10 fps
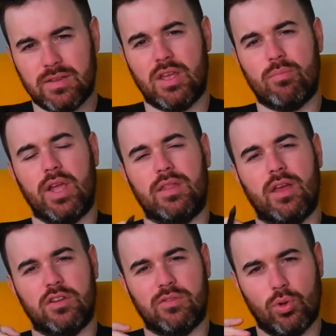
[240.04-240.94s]
it's how you break it
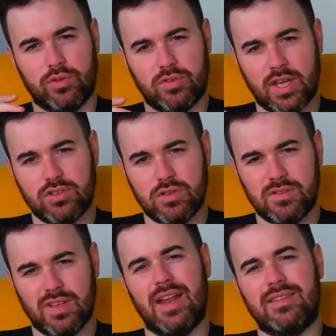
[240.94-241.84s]
down to smaller
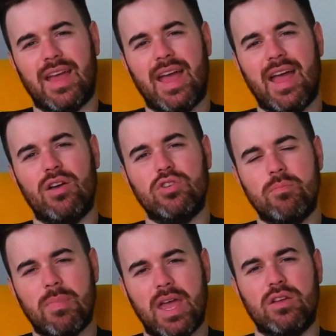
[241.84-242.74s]
sections, and it's how
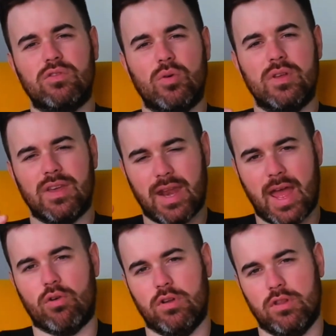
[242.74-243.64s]
you make it so it's an
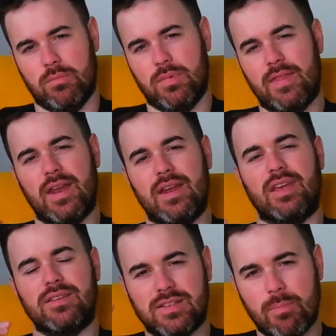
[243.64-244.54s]
algorithm. And that is
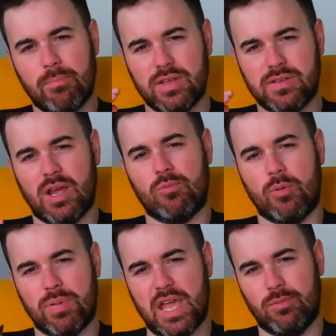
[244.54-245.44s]
a step-by-step
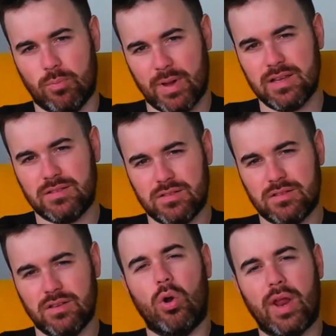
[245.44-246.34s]
repeatable
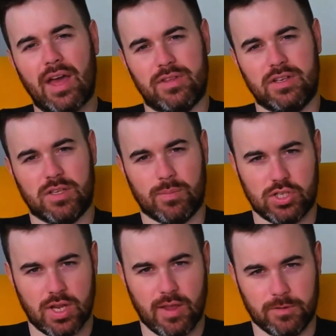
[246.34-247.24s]
basis on how things can be
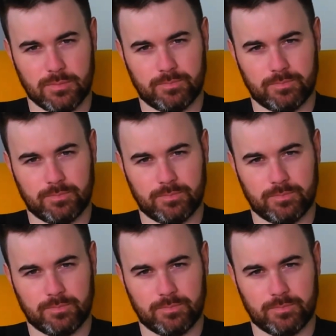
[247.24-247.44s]
achieved.